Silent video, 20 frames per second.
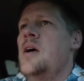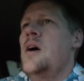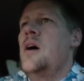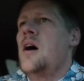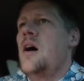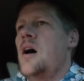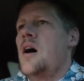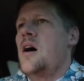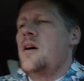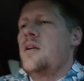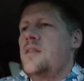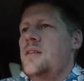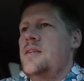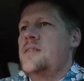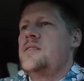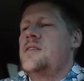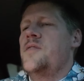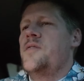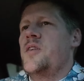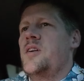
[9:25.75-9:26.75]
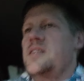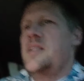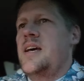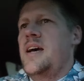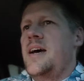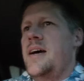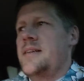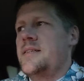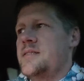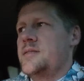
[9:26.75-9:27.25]
all these different
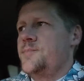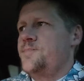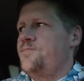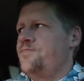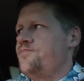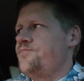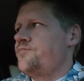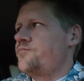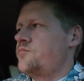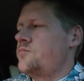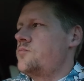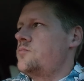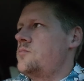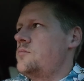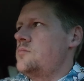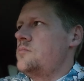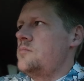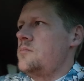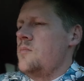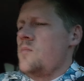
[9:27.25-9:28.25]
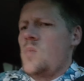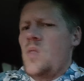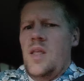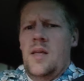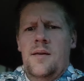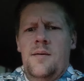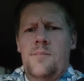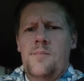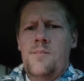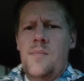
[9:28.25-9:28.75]
tests,
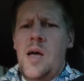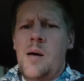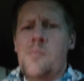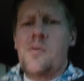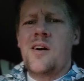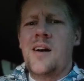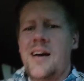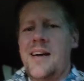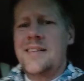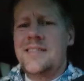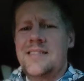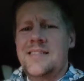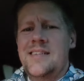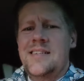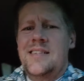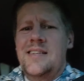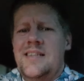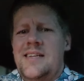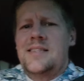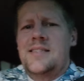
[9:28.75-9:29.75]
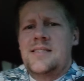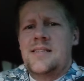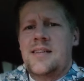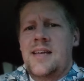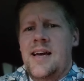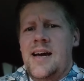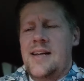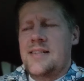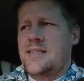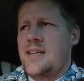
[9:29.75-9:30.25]
MRI, CTs,
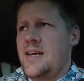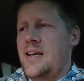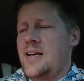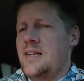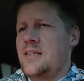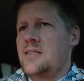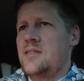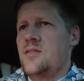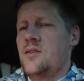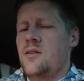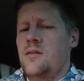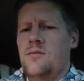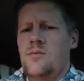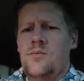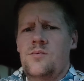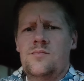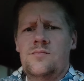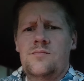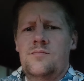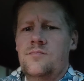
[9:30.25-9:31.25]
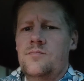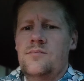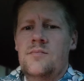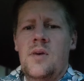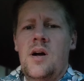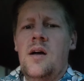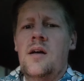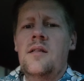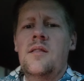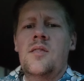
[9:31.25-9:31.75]
CAT scans,
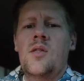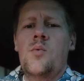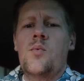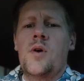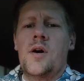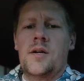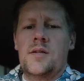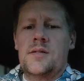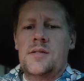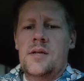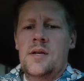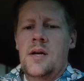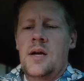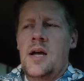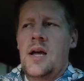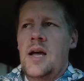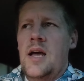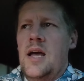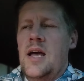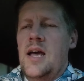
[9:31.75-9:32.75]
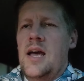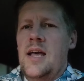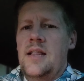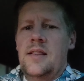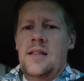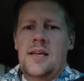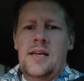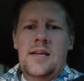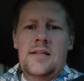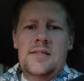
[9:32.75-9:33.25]
the works. And
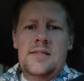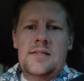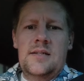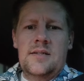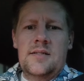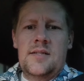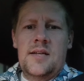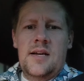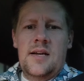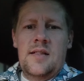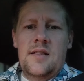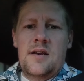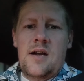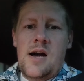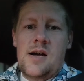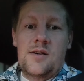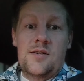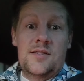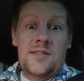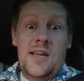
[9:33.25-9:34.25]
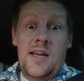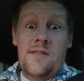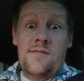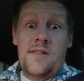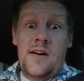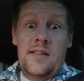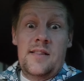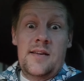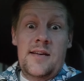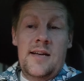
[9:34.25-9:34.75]
the kid's still sick and the doctors can't
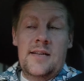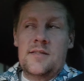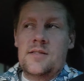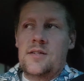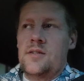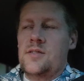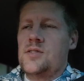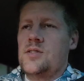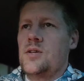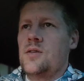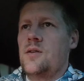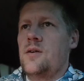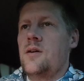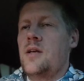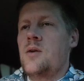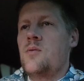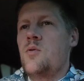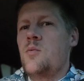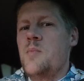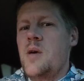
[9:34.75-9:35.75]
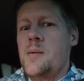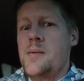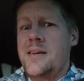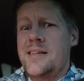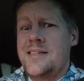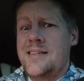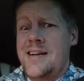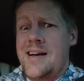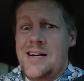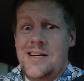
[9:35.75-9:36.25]
find the answer. So they're like, well, maybe it's
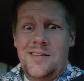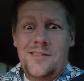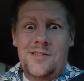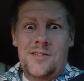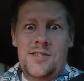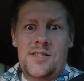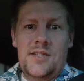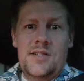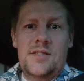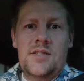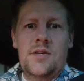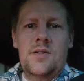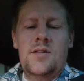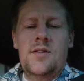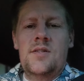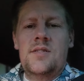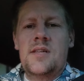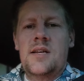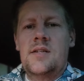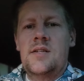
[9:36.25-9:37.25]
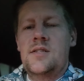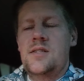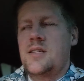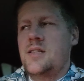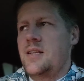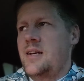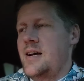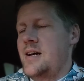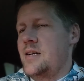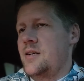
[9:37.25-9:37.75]
an allergy. So they send you to
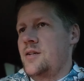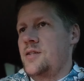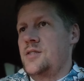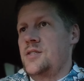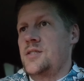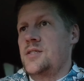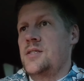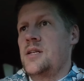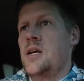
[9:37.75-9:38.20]
an allergist.